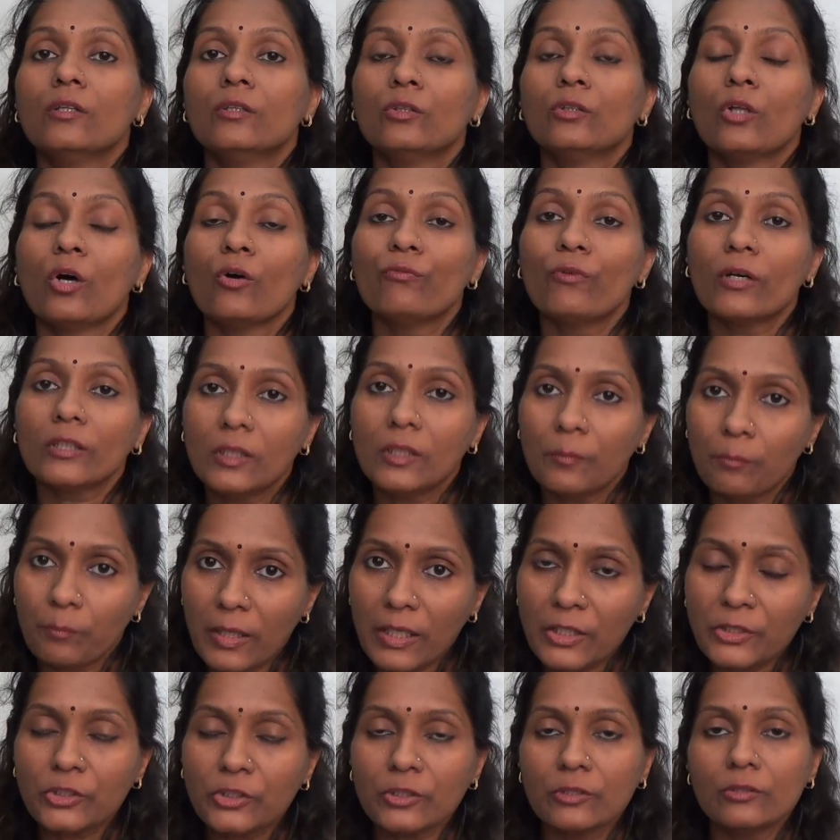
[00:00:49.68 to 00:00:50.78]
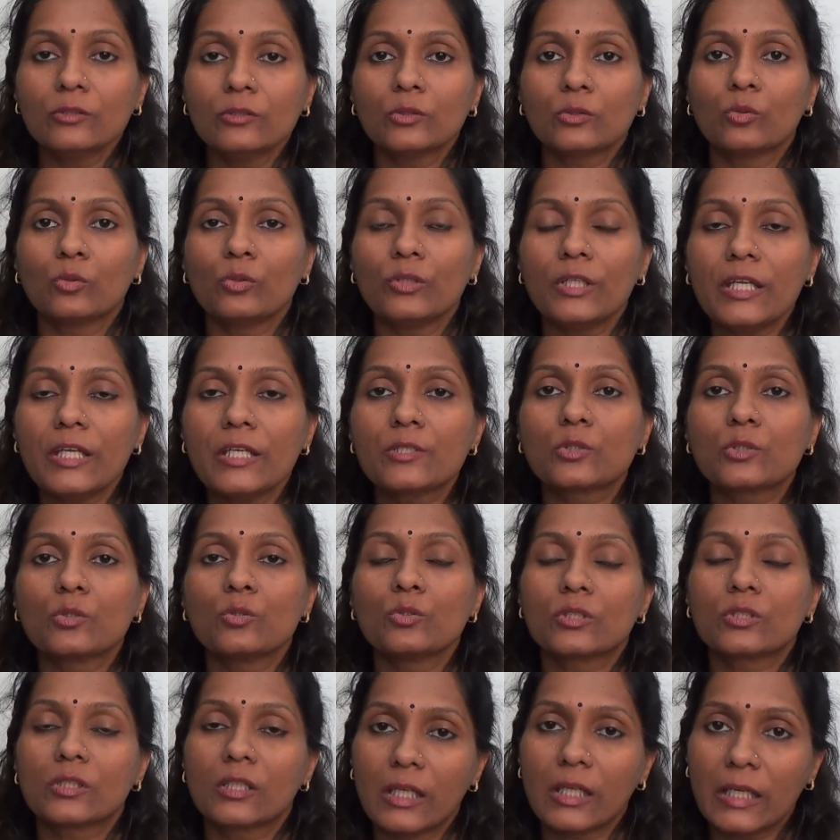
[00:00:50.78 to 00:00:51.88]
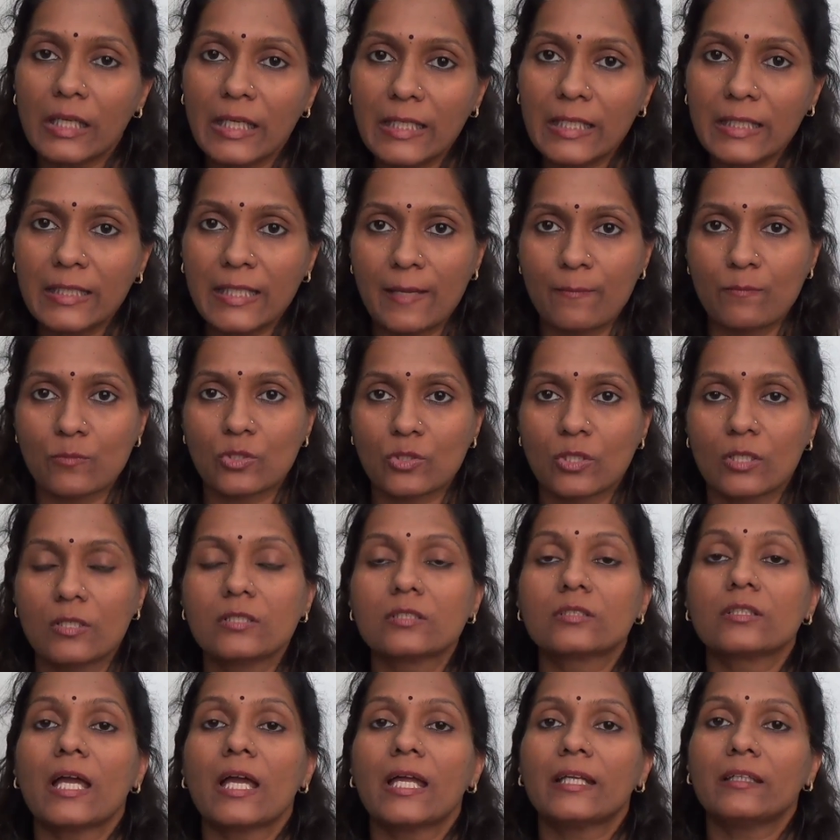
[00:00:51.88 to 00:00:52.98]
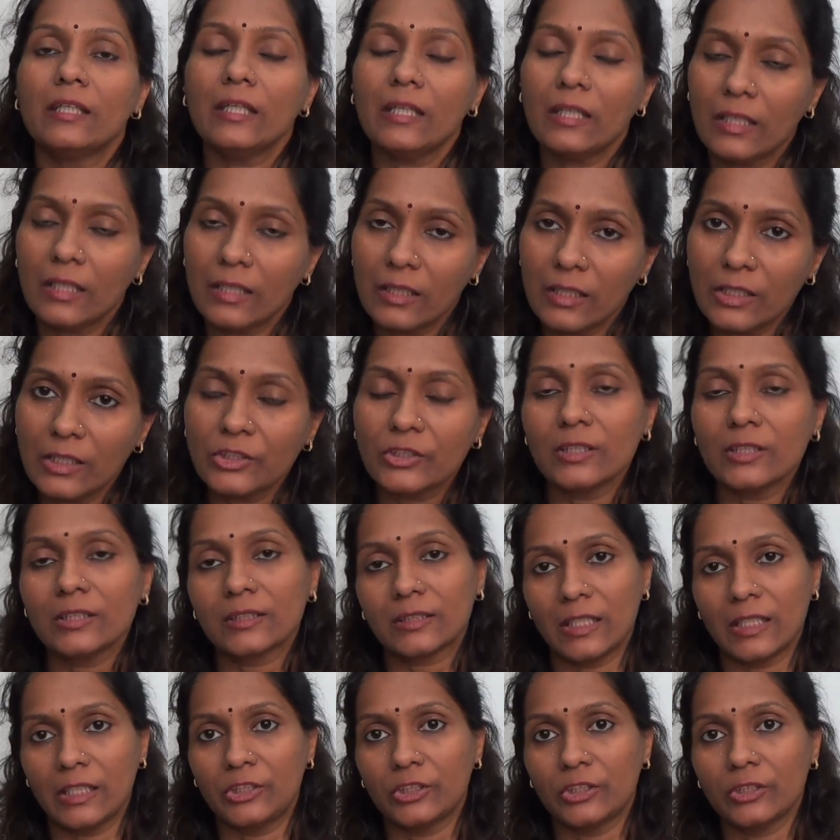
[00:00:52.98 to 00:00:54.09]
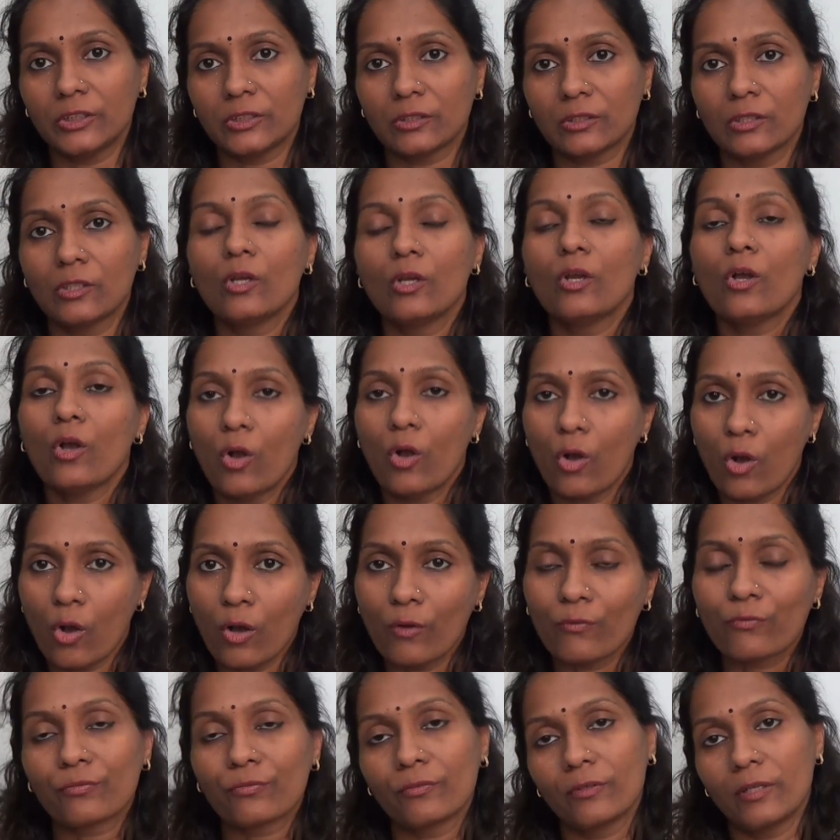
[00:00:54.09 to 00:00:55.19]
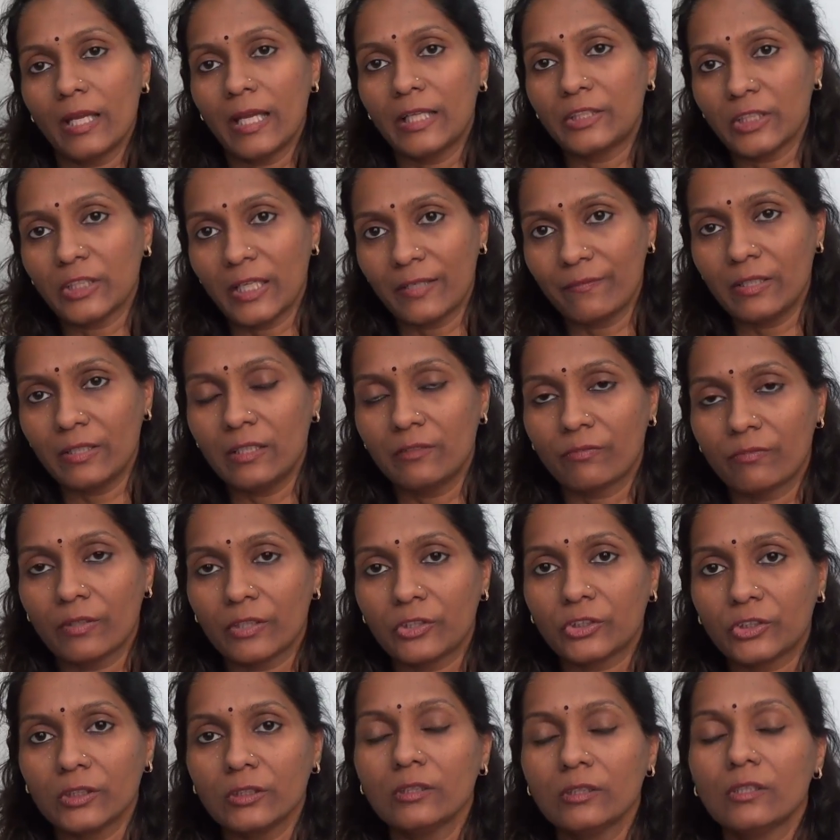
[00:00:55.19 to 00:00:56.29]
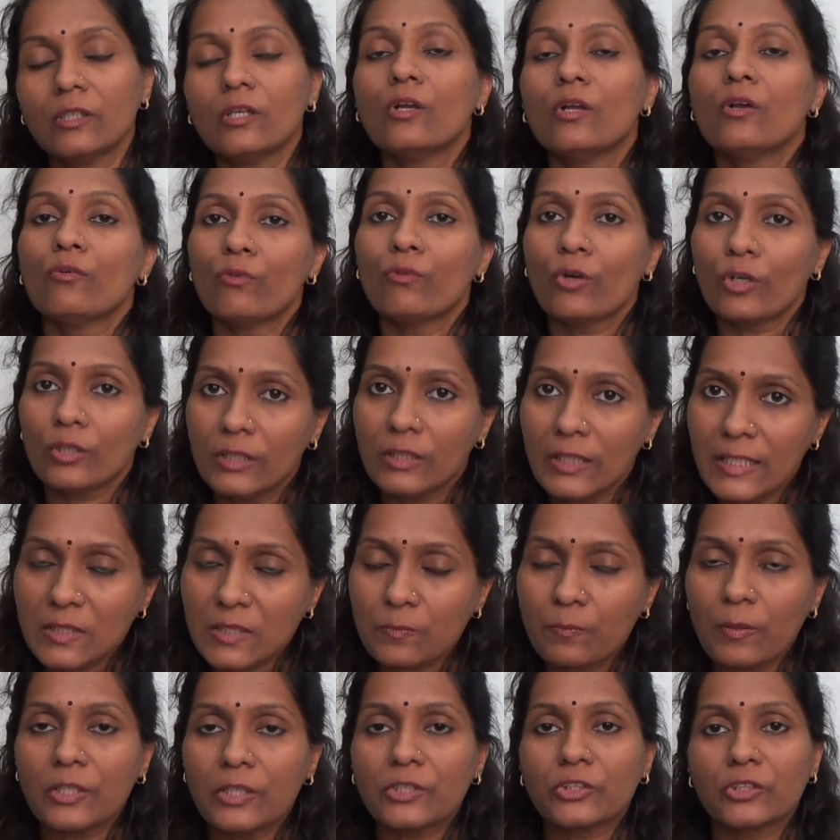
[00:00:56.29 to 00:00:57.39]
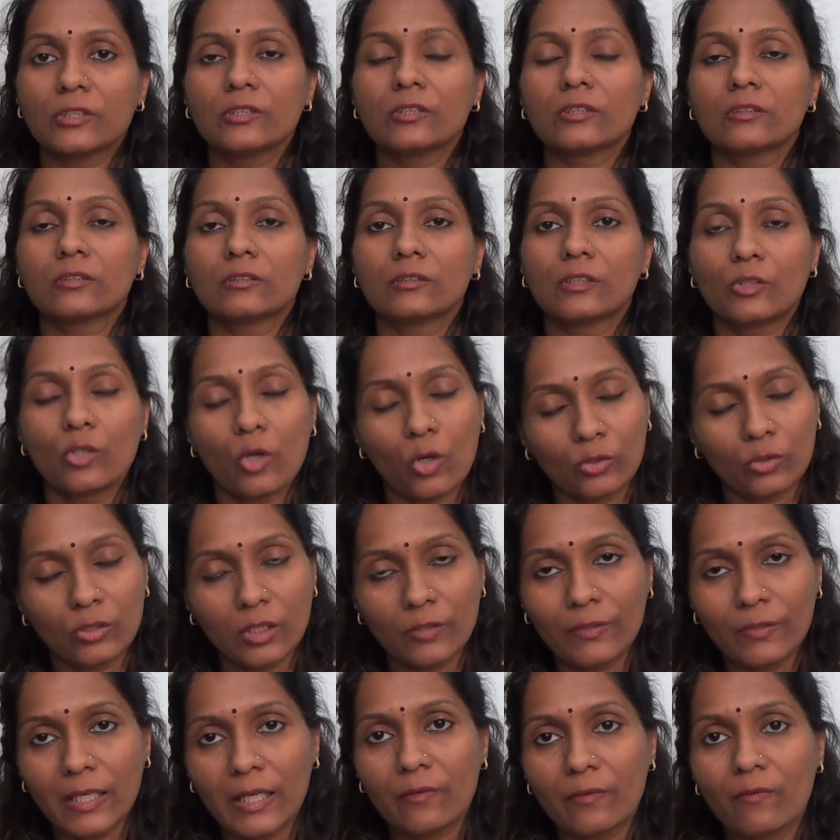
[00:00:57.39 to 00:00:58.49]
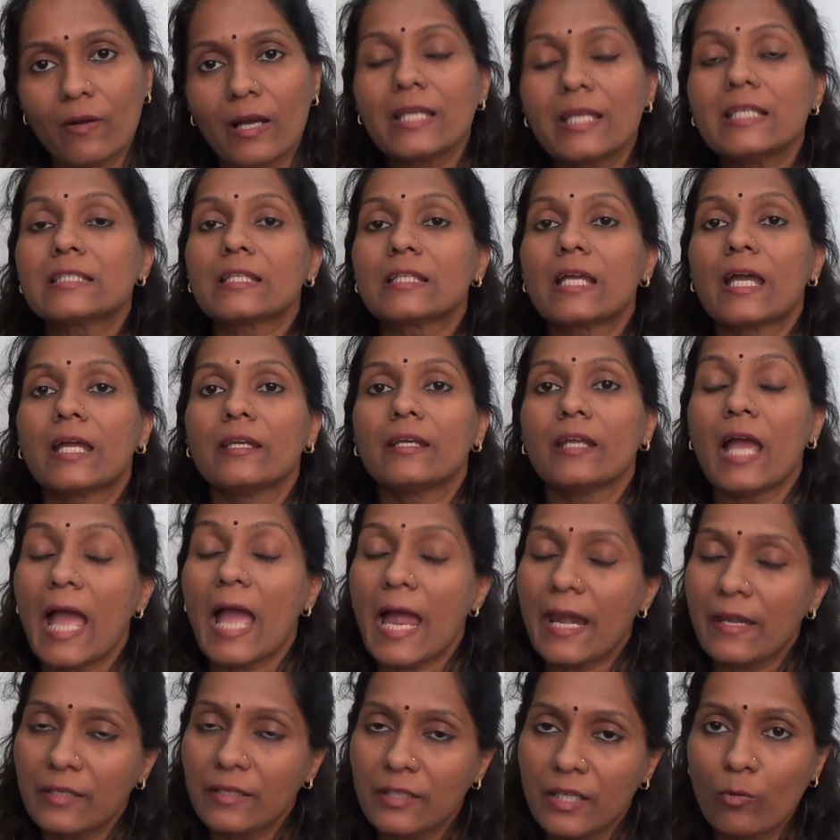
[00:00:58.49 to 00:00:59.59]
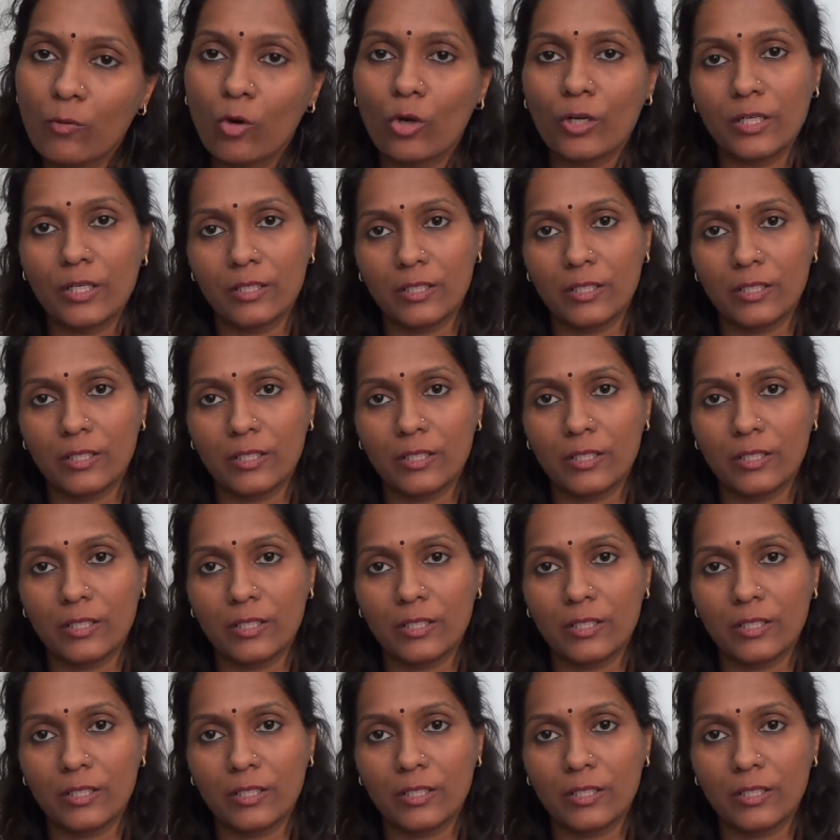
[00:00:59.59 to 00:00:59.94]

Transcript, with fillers: Now for the patients who needs to screen themselves at the initial stages of HIV infection, for these patients the doctor will advise an antibody